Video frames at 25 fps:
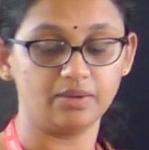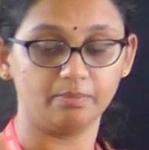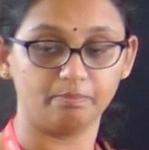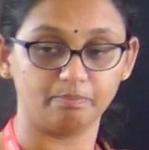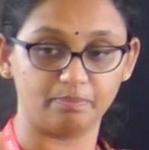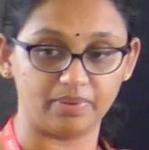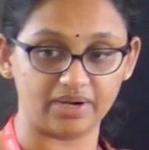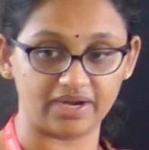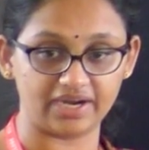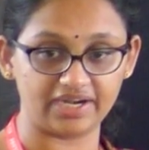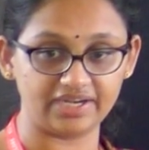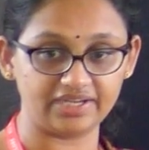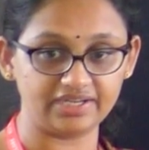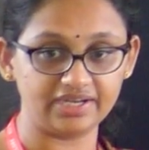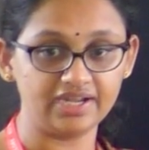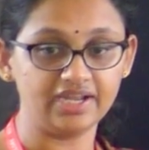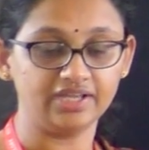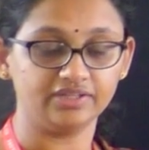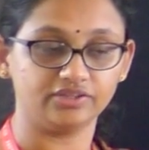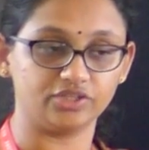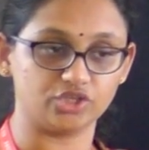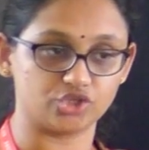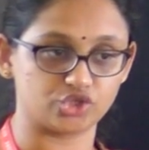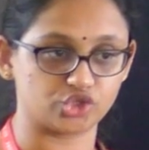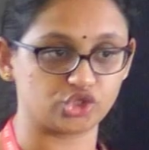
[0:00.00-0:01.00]
but
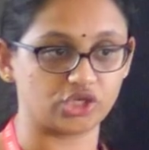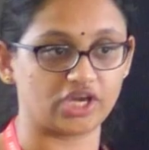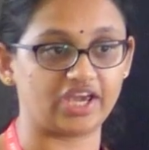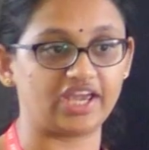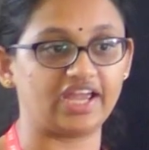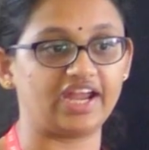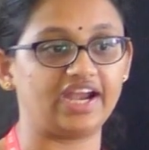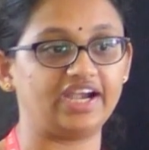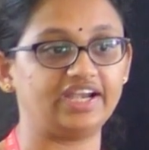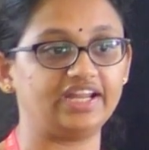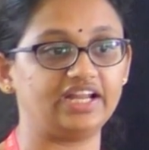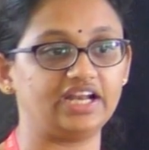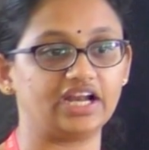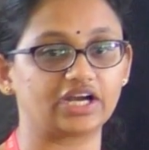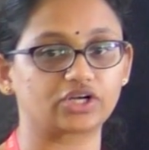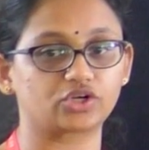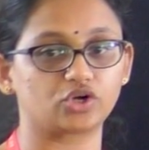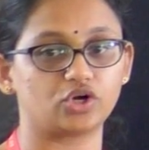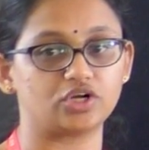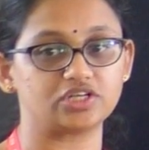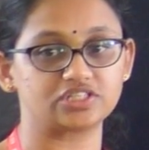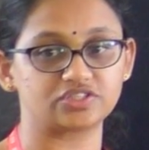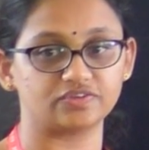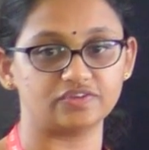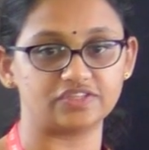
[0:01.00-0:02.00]
the shared
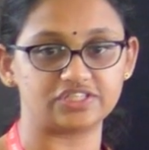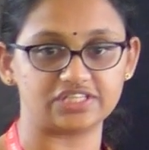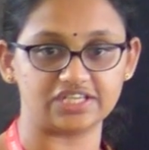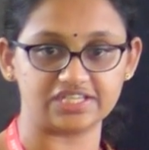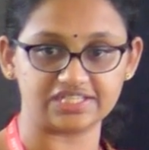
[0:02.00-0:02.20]
electrons which